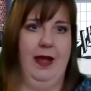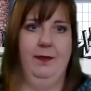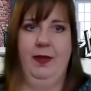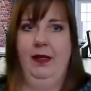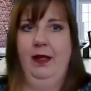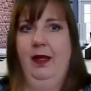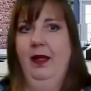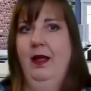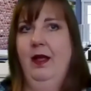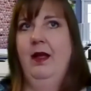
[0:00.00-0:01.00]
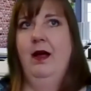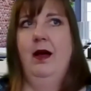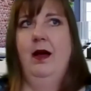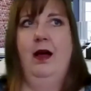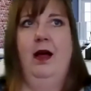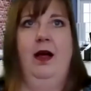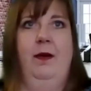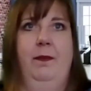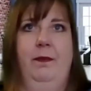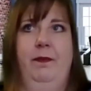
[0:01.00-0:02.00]
by me.
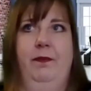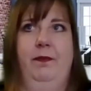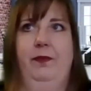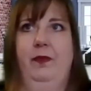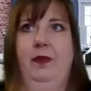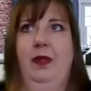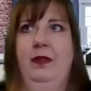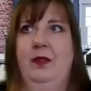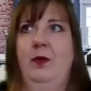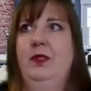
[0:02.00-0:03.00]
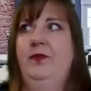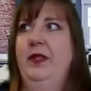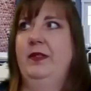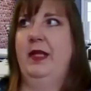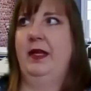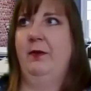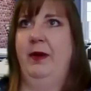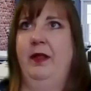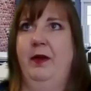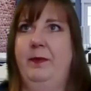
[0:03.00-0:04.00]
Um, it almost feels like a
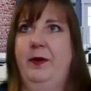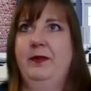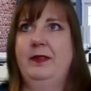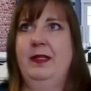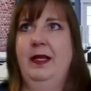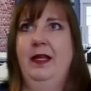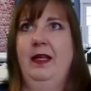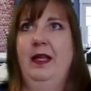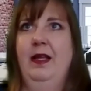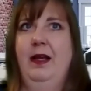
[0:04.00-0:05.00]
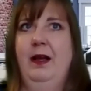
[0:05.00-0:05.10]
regular person.